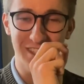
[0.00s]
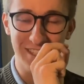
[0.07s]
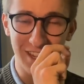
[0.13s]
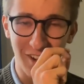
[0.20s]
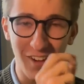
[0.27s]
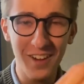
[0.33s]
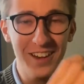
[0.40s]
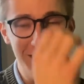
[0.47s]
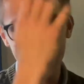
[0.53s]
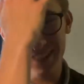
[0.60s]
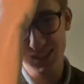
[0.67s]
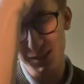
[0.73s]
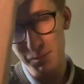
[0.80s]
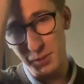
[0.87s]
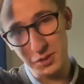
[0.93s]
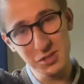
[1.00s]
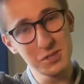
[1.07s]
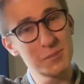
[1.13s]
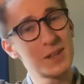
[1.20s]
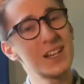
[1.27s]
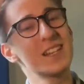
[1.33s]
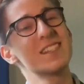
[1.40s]
tiniest best
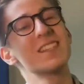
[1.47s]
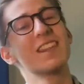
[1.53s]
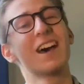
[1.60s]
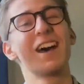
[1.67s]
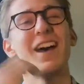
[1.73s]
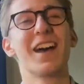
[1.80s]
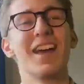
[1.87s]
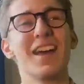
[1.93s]
possibility there